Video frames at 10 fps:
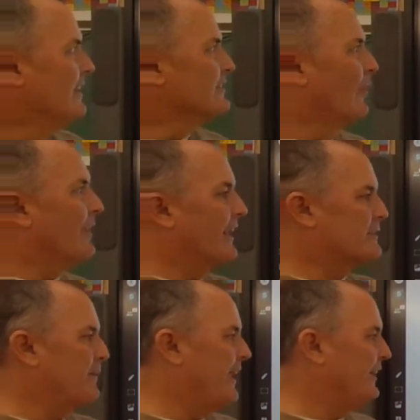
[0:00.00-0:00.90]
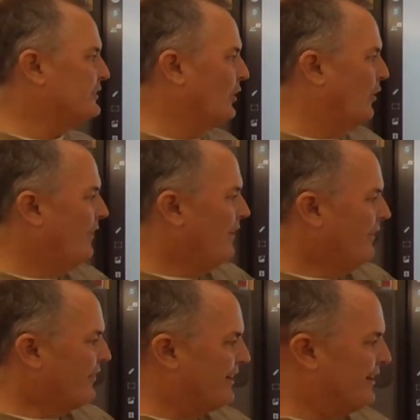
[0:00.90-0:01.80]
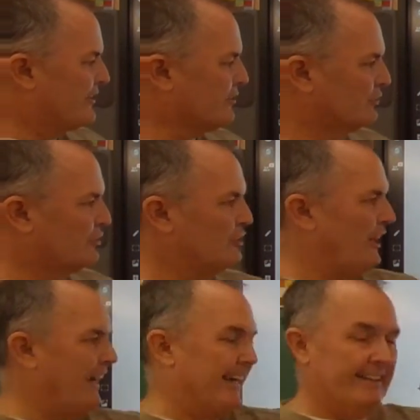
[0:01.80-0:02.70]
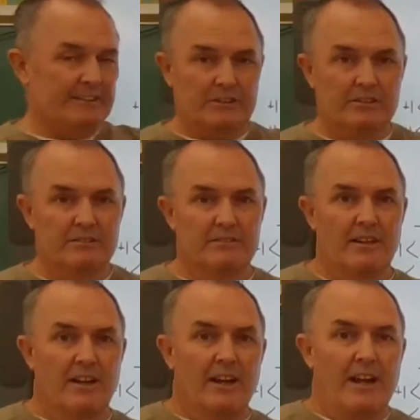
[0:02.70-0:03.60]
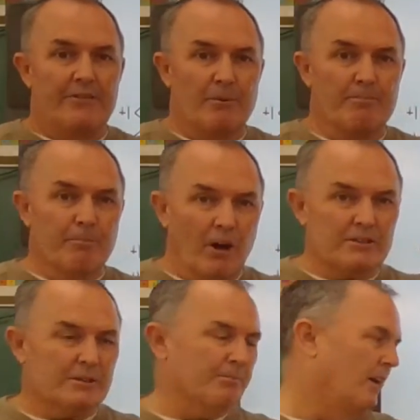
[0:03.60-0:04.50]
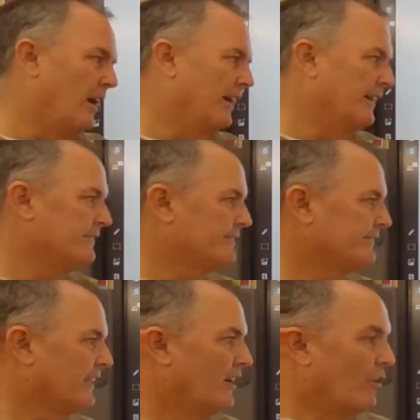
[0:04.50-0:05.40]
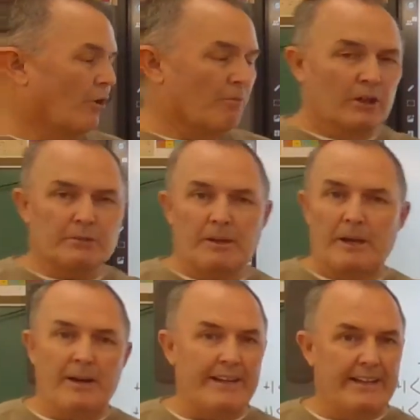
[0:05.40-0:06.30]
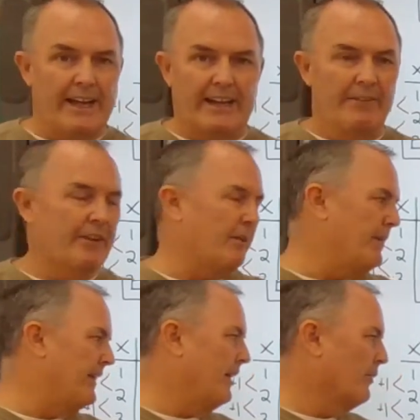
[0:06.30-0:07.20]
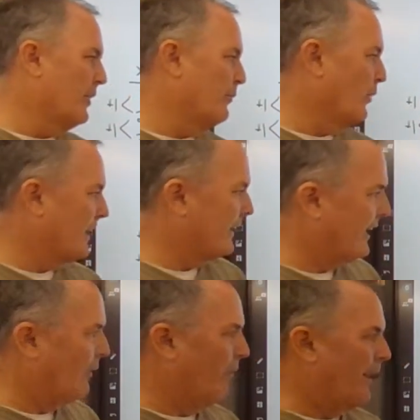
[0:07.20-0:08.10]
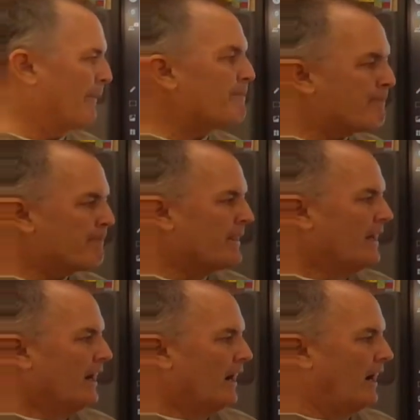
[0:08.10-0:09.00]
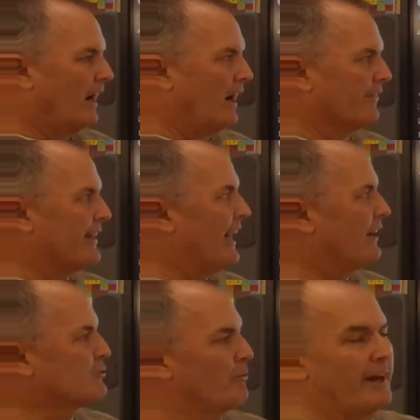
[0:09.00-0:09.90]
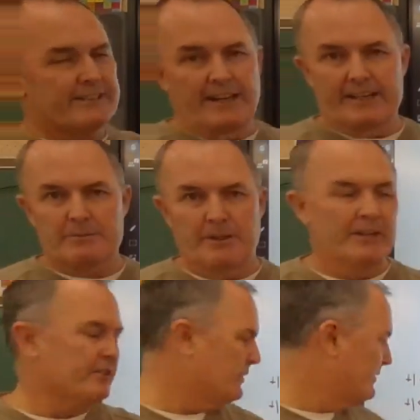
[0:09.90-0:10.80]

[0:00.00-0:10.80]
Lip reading: So with exponential, the initial change, if you're multiplying, or multiplying by negative, it could be work out that way, then that's what makes it exponential.